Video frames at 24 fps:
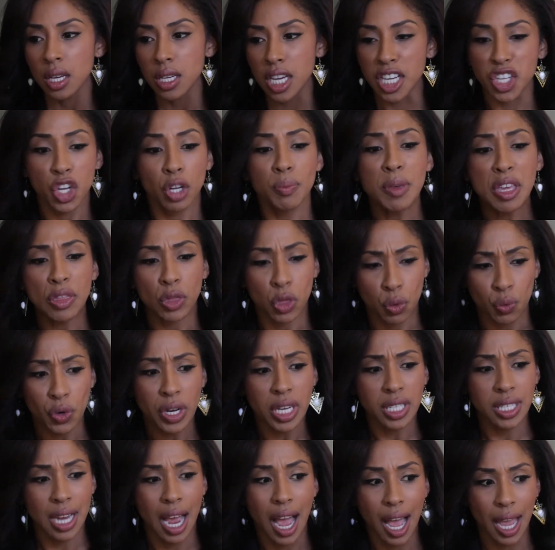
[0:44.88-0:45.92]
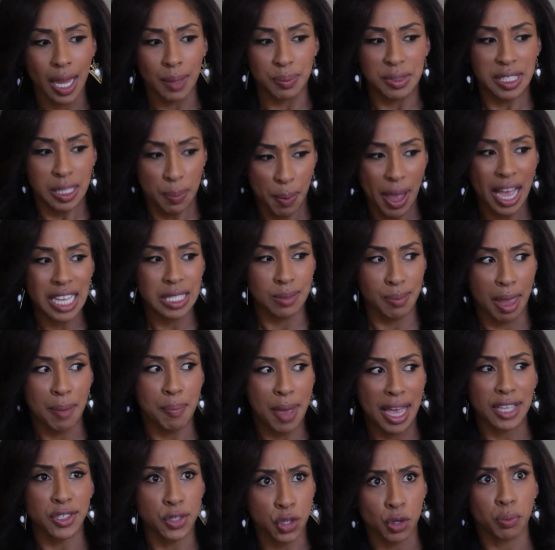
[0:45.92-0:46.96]
it took me 3 times to pass my
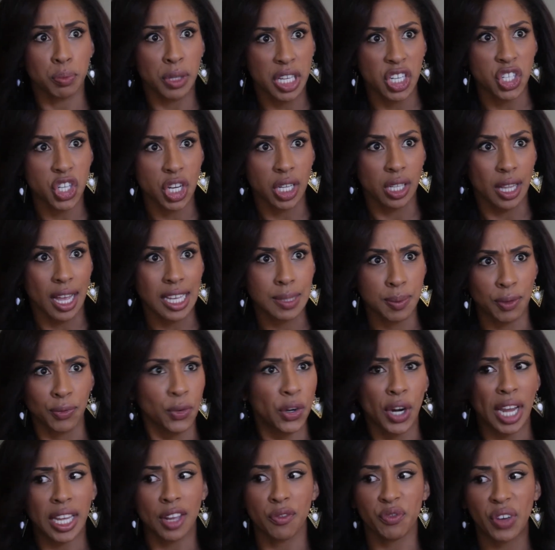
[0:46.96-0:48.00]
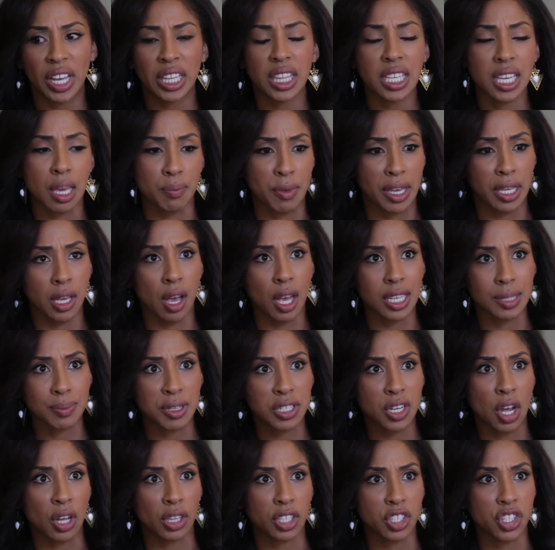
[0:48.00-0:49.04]
master bleaching class before I could finally get my
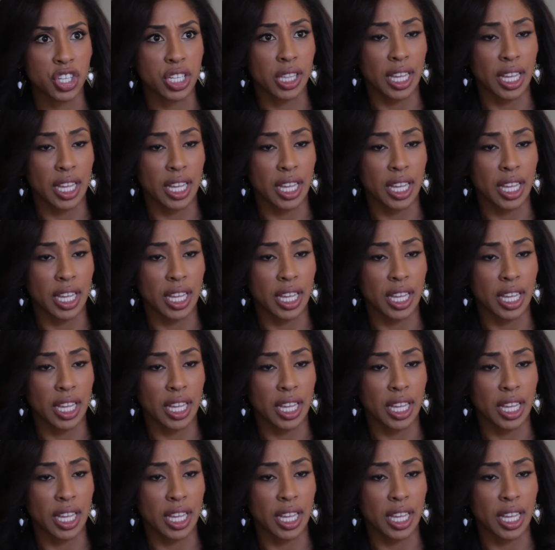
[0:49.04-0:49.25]
cosmetology